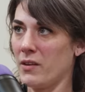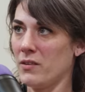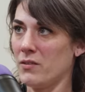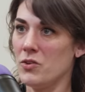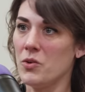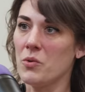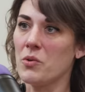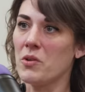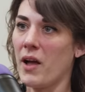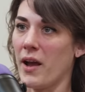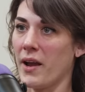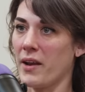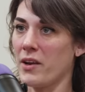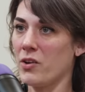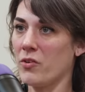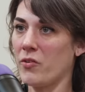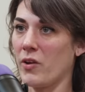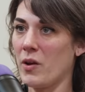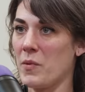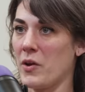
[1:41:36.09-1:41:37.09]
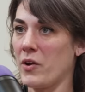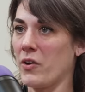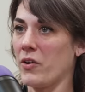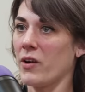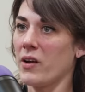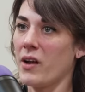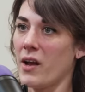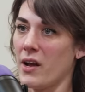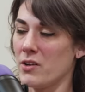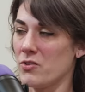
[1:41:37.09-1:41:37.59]
new client agreement
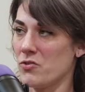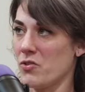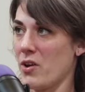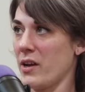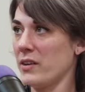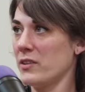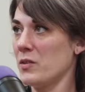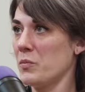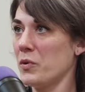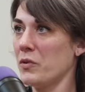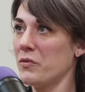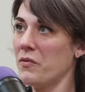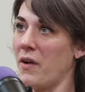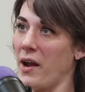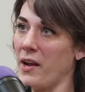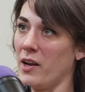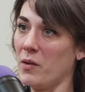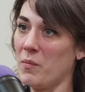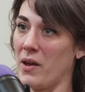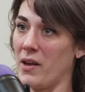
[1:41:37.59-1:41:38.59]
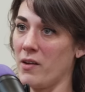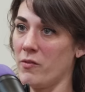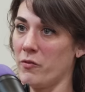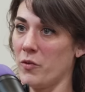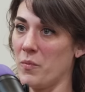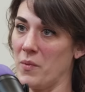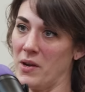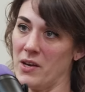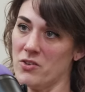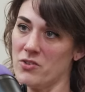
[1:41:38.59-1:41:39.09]
or a contract and providing my
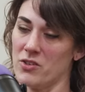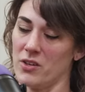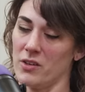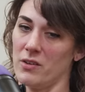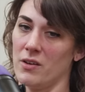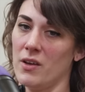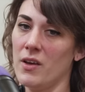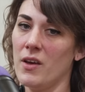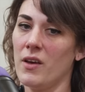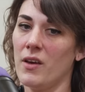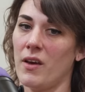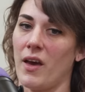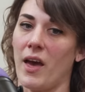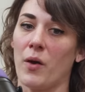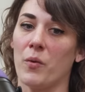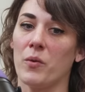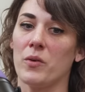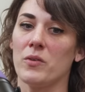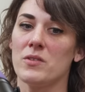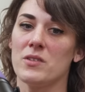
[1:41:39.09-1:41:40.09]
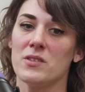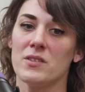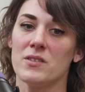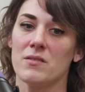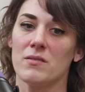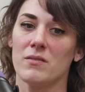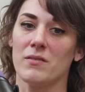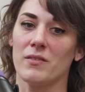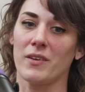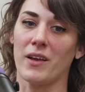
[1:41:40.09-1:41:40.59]
information. I would
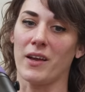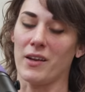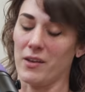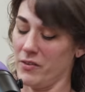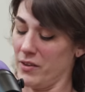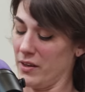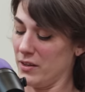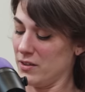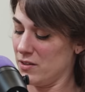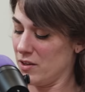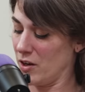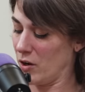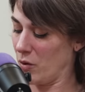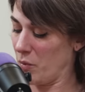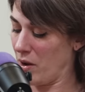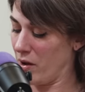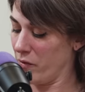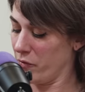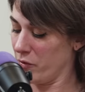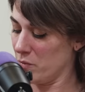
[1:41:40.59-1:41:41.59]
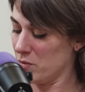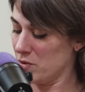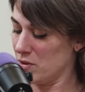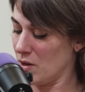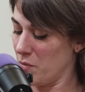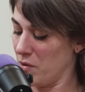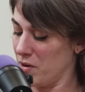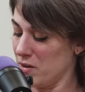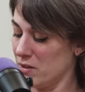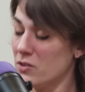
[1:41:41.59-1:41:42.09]
kind of like steer away from
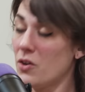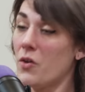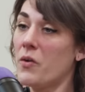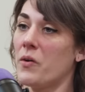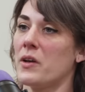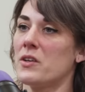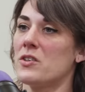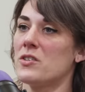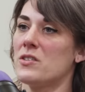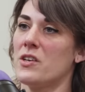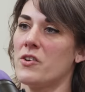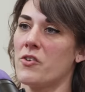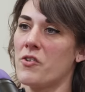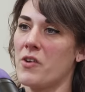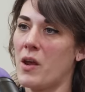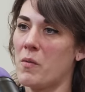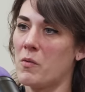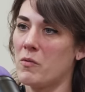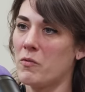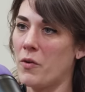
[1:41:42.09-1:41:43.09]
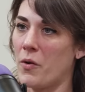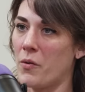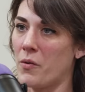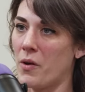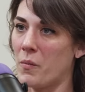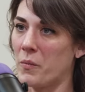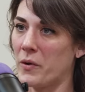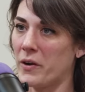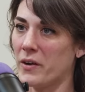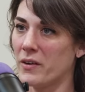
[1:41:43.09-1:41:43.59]
somebody that says, oh, I just need your name and phone number.